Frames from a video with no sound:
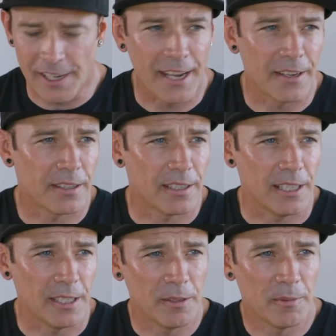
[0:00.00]

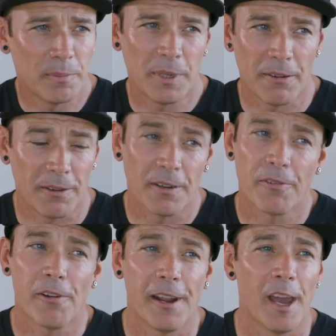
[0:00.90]
lengthy period
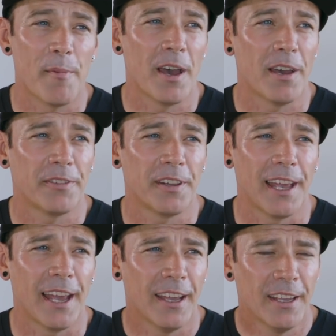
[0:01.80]
of rehab after yep.
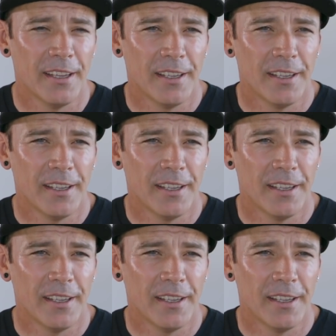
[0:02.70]
that.